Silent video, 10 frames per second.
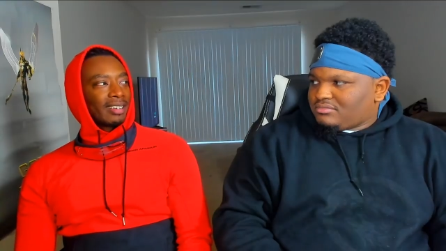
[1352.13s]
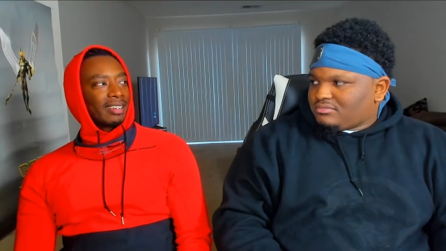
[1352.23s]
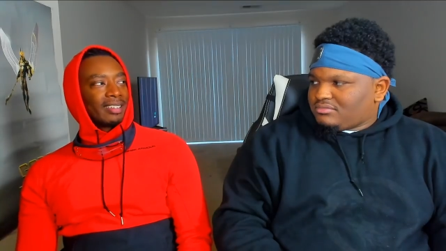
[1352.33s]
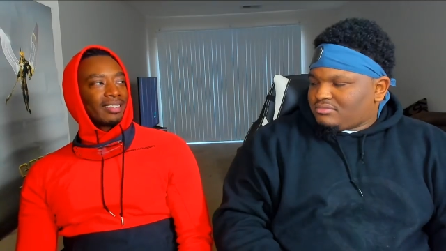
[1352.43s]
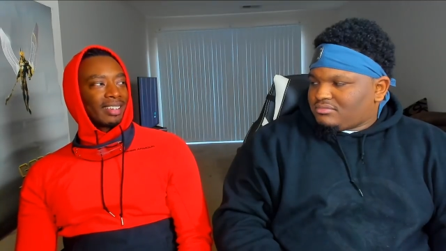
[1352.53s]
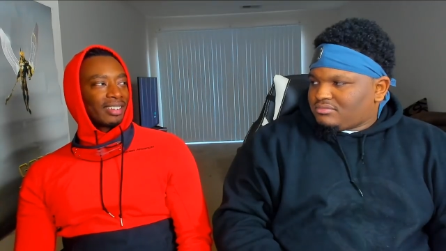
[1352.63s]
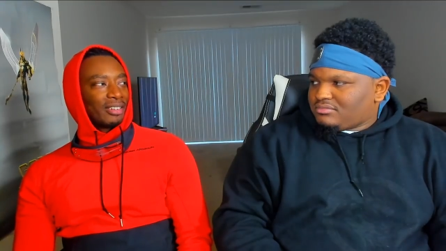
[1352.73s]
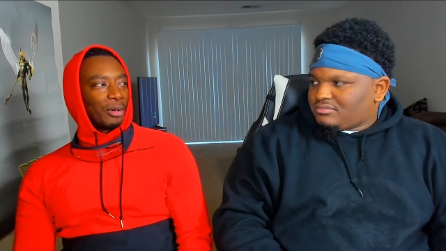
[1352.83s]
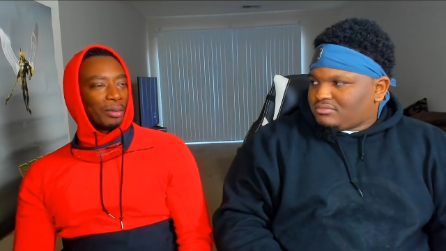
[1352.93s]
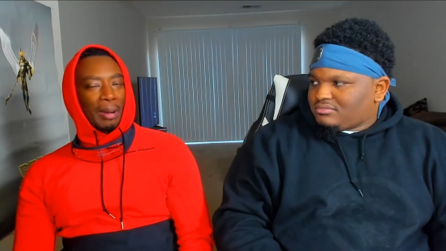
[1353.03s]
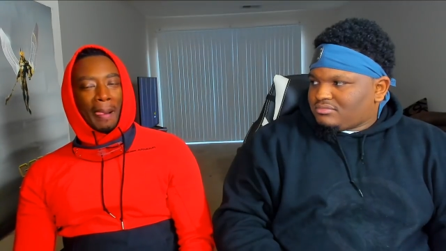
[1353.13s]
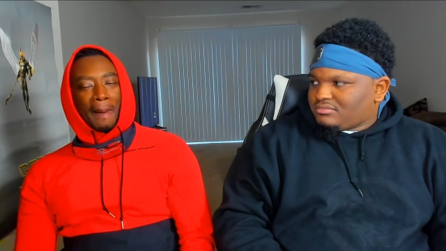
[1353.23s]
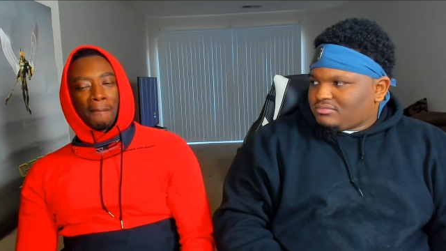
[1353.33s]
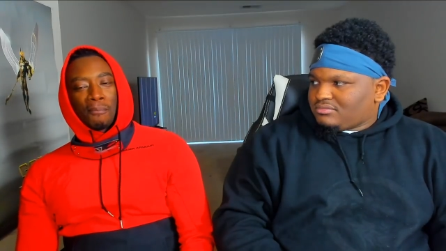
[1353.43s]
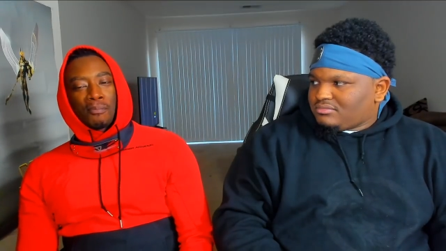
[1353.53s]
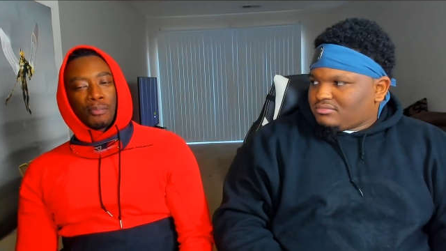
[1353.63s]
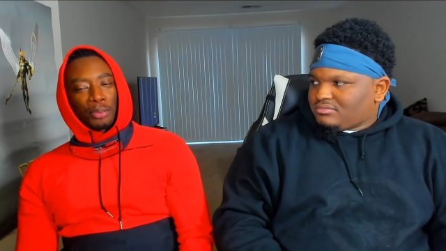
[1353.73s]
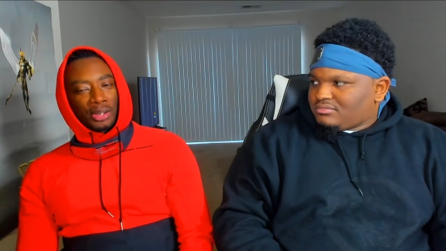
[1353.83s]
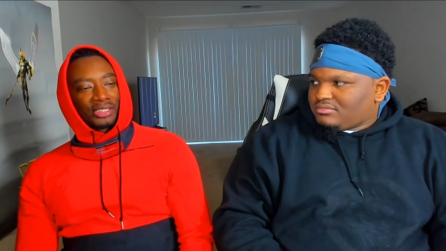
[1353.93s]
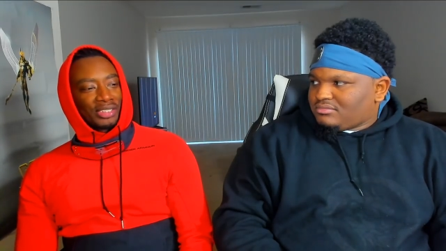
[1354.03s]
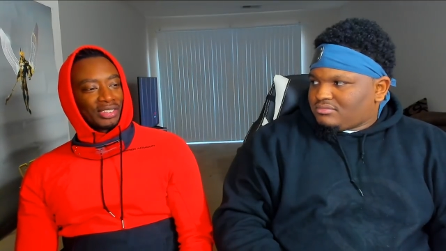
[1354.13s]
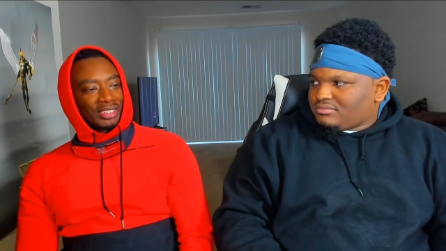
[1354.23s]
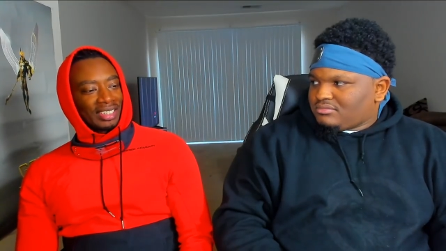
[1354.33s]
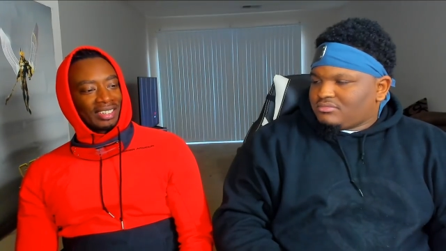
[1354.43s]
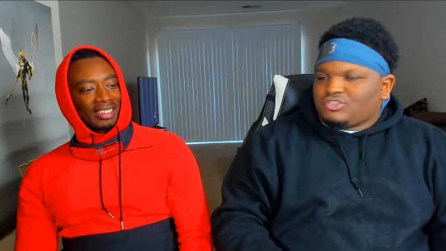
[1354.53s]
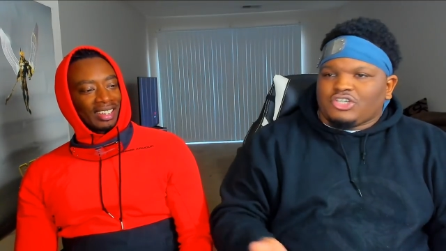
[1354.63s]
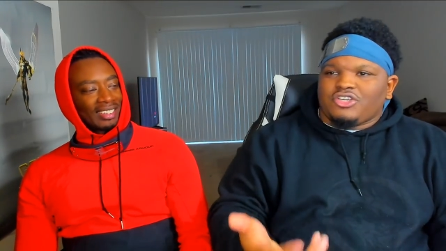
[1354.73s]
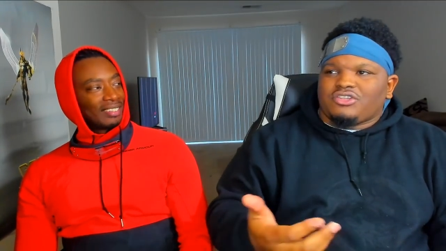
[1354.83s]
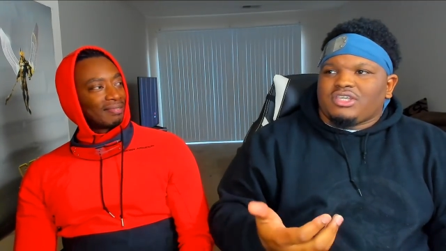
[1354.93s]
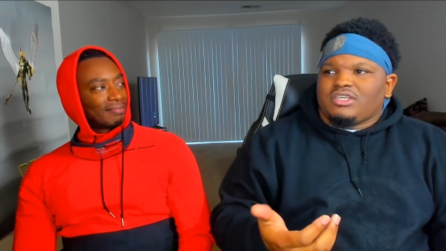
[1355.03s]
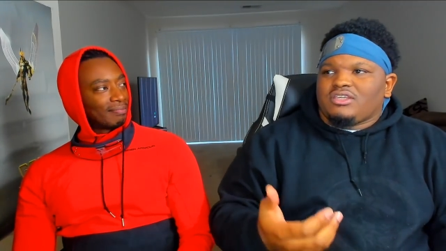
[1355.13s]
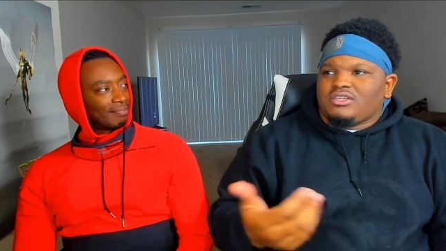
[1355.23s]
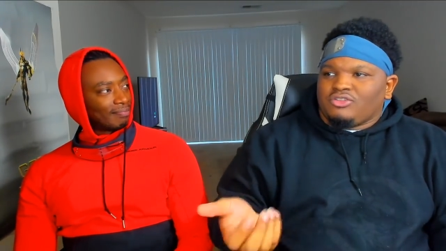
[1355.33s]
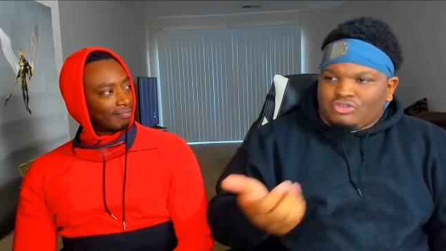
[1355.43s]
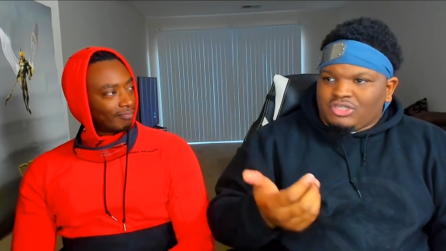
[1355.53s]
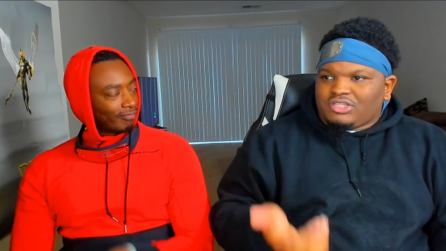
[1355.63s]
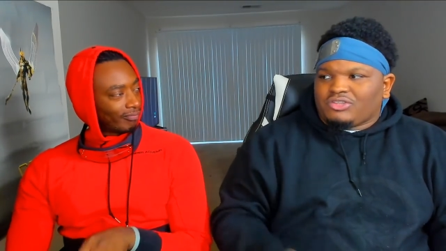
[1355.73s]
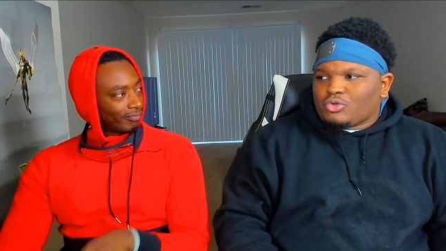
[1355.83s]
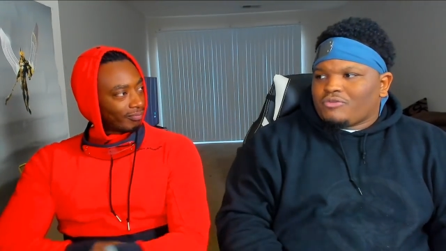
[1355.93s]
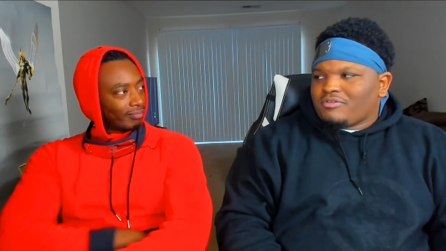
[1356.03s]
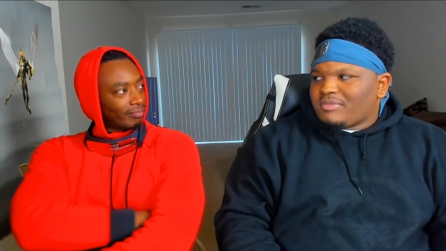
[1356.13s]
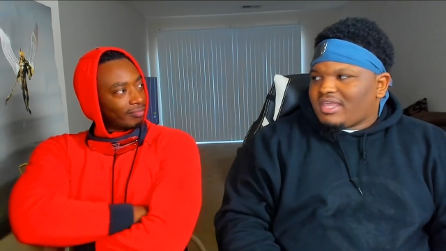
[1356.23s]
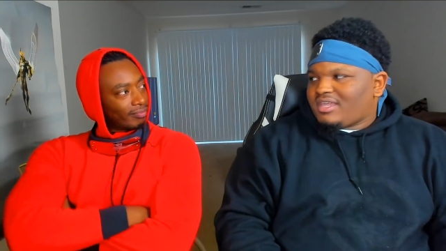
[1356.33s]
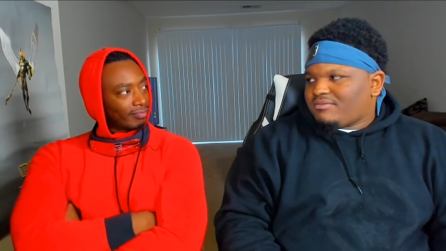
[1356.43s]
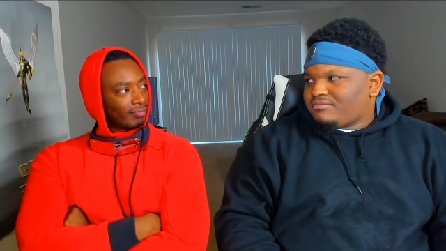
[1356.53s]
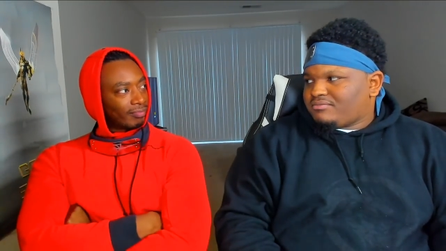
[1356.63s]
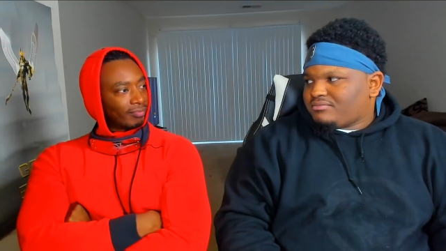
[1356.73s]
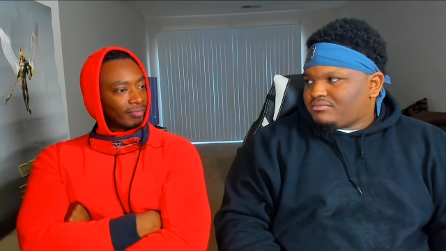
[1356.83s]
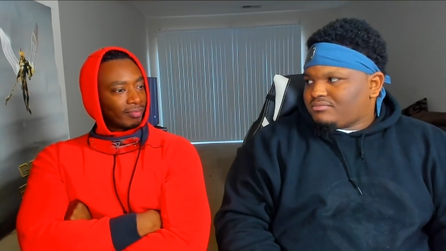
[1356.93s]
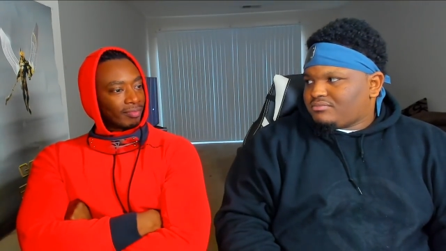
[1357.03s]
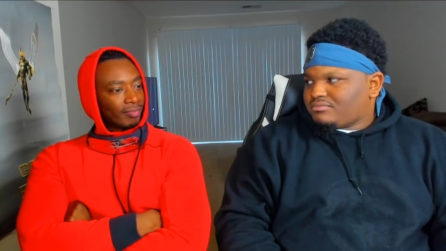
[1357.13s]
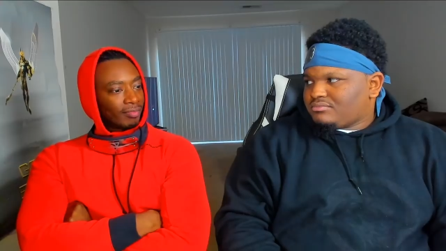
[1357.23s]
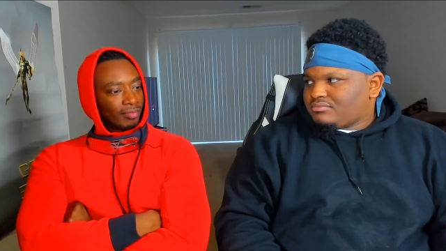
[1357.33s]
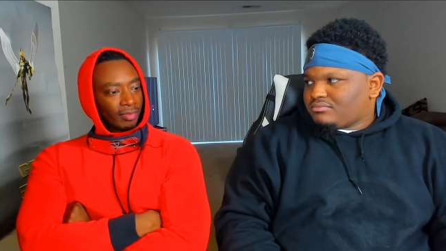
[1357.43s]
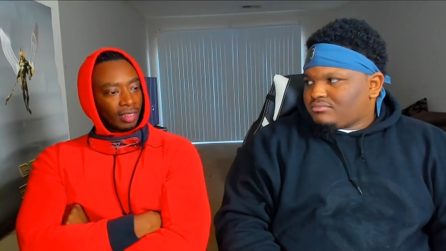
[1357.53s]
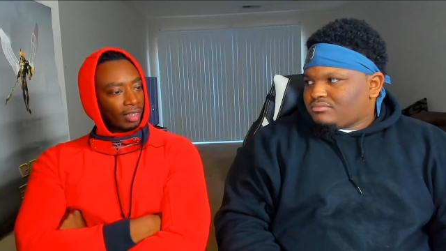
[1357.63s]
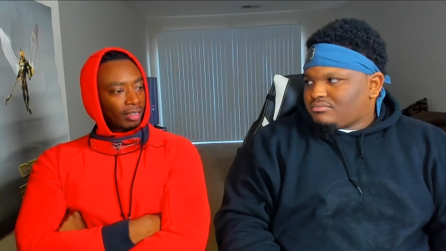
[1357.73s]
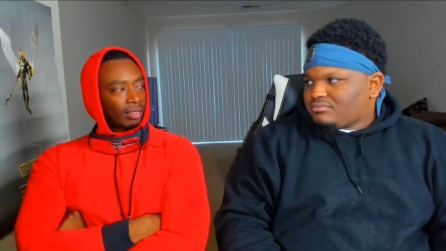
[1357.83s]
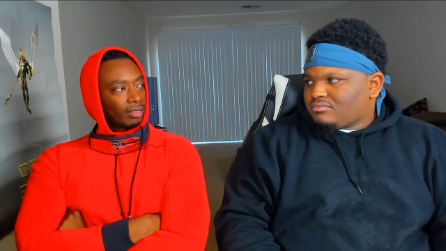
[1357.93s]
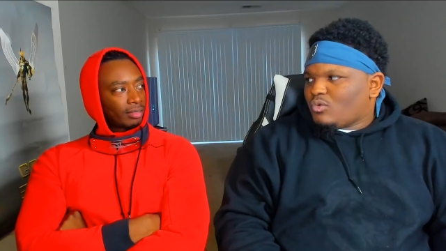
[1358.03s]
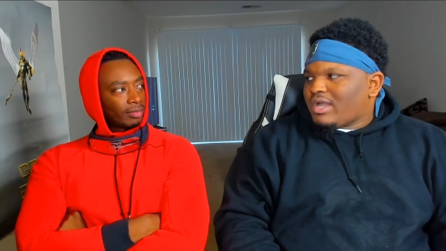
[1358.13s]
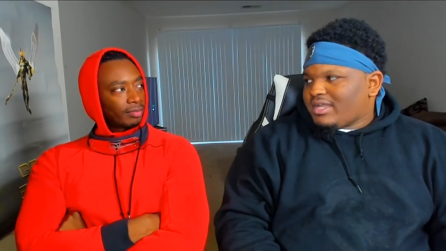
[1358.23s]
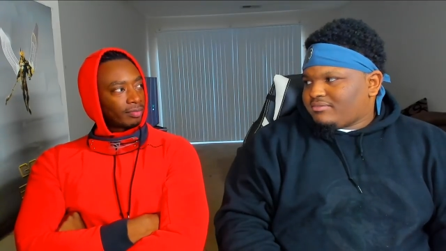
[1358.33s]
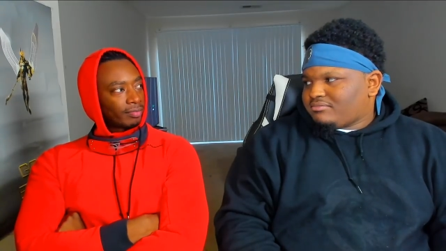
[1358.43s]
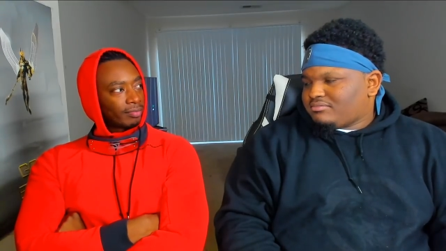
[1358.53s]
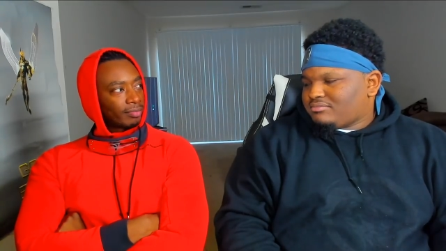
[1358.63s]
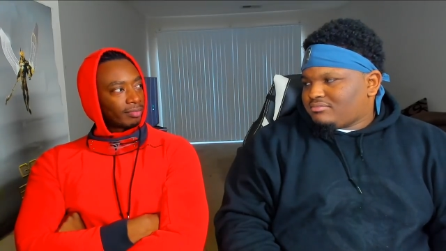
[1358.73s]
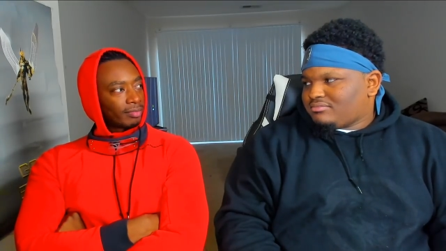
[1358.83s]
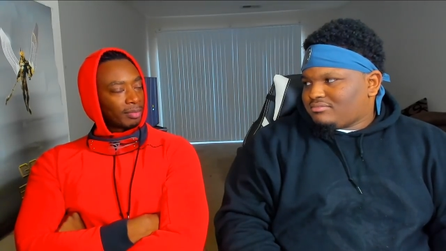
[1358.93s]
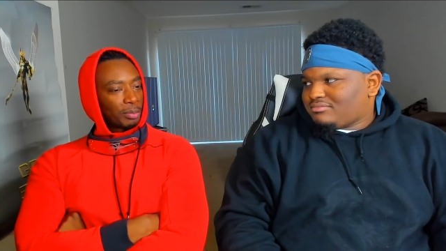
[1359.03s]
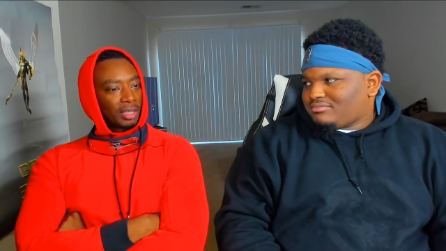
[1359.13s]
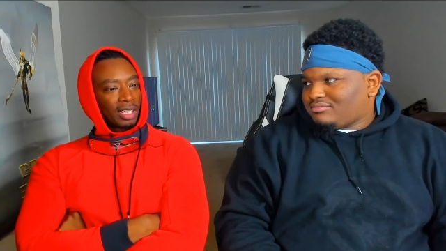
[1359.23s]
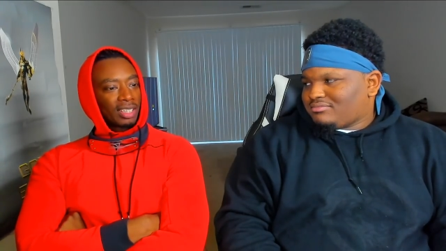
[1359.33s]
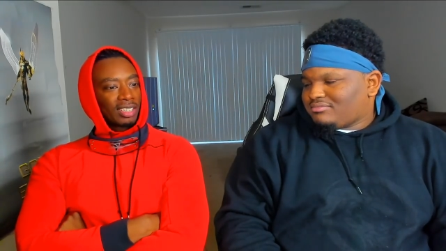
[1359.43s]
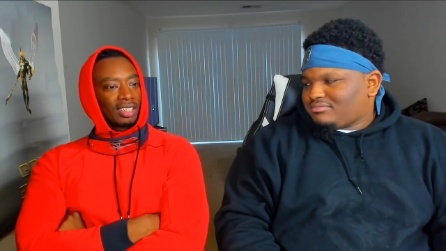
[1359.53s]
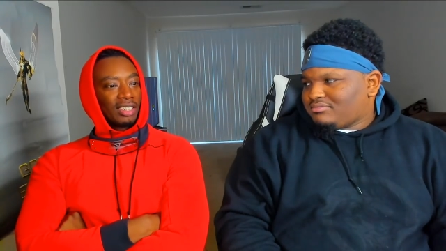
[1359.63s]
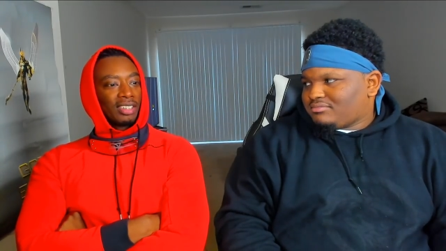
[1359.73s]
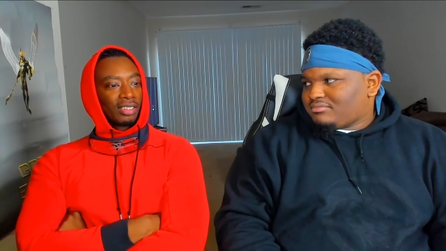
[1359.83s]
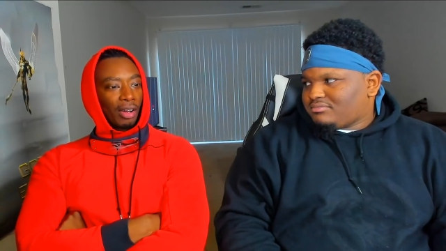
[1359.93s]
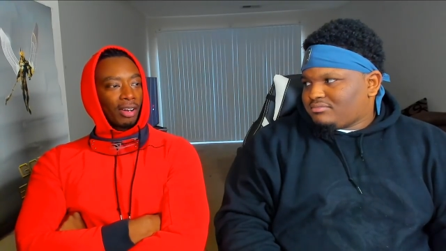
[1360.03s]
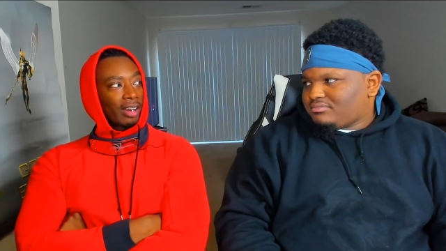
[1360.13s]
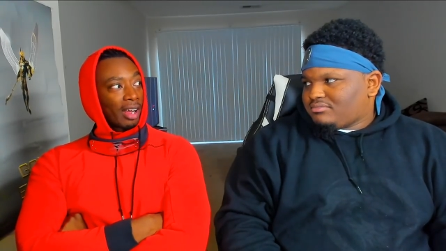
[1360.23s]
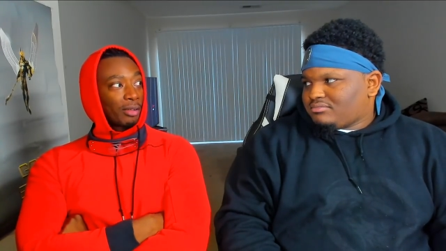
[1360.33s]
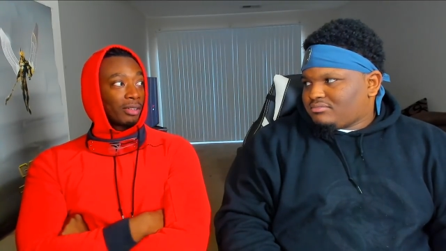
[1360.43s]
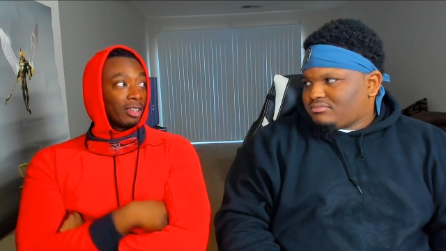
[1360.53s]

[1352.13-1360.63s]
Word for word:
Speaker 1: he ain't taking no prisoners. And like, so you think? Do you think Thorfinn bad? No. Why? Because he started out